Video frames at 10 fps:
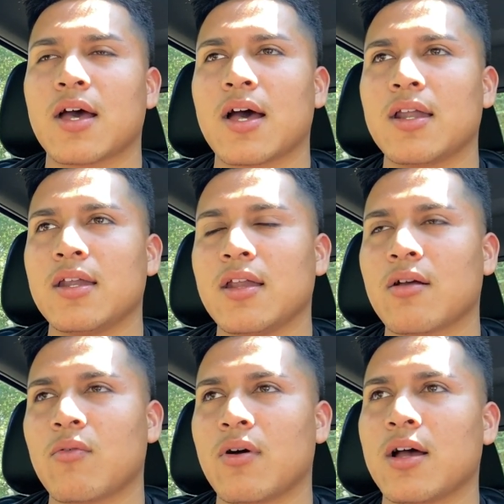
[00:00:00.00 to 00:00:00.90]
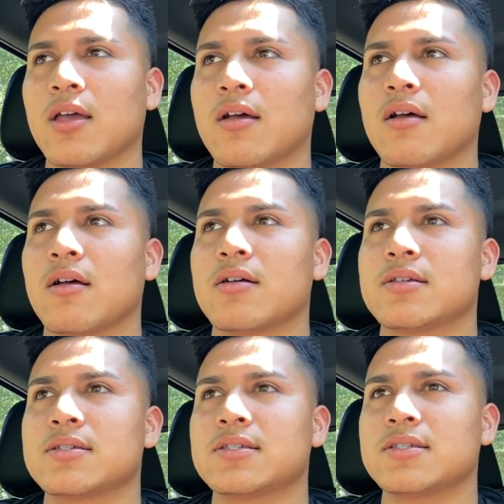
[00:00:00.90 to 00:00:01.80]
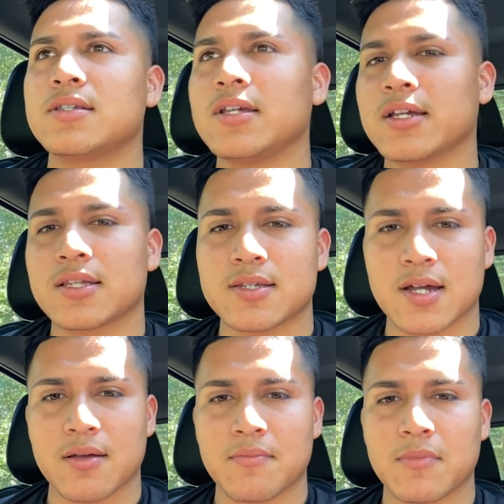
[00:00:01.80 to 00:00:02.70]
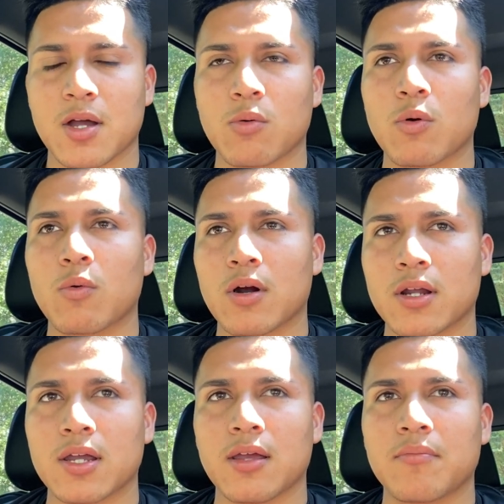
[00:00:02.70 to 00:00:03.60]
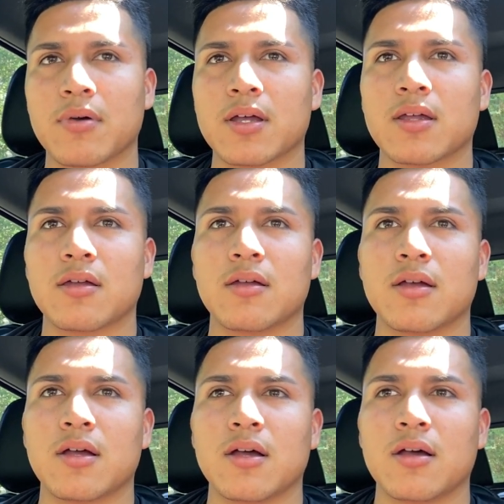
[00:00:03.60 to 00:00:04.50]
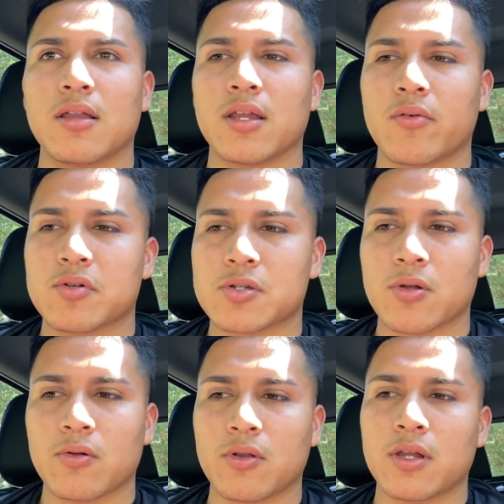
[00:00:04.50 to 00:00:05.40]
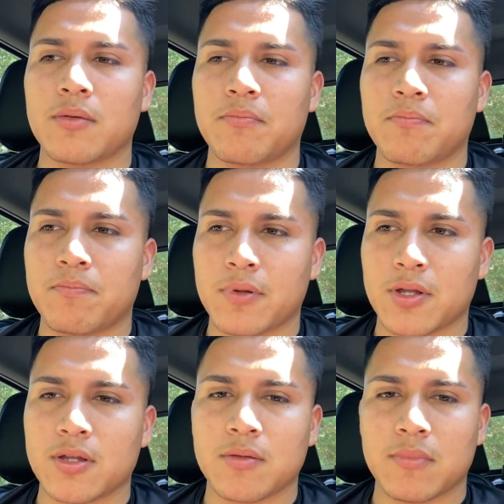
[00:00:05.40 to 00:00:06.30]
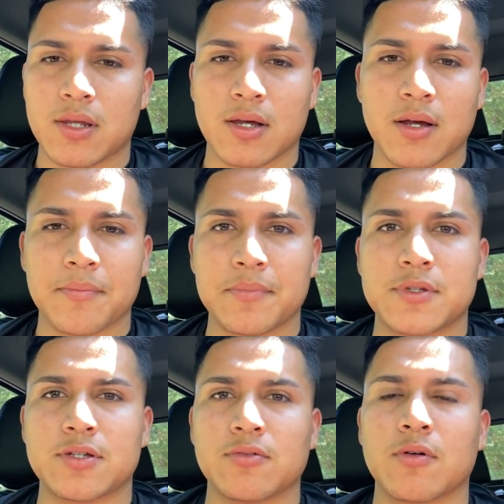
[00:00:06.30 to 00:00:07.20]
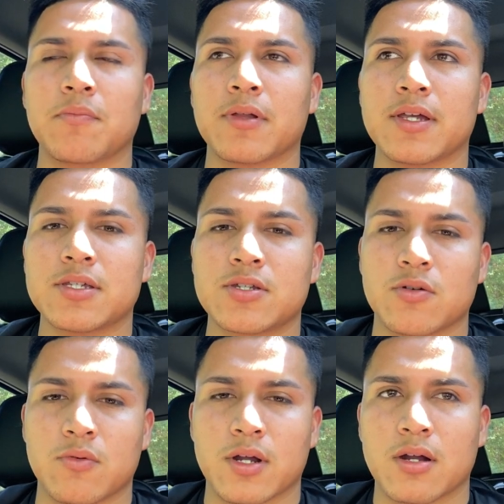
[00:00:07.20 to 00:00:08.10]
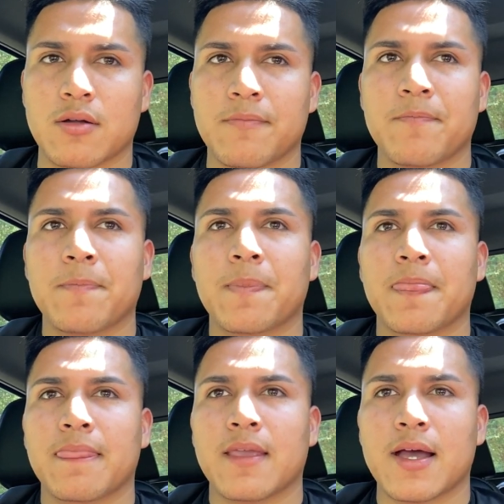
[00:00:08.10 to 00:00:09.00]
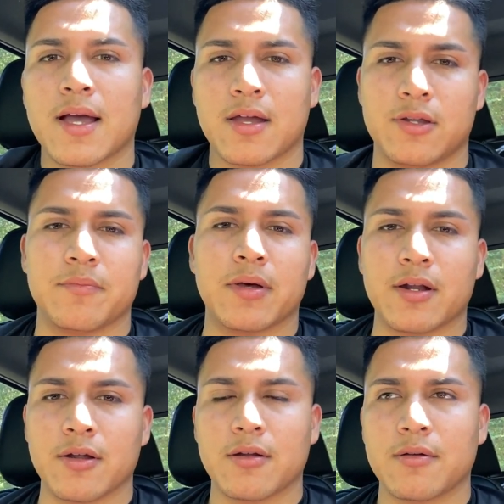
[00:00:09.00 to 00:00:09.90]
I didn't quite see at the time that were working, but they were slowly building me up to a place to where I could do better.